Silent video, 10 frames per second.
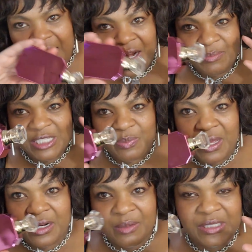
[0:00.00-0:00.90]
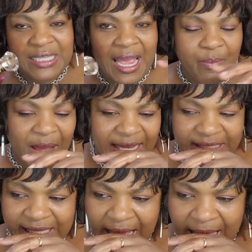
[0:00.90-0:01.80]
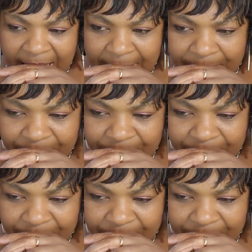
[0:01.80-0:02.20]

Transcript: that I'm smelling them side by side,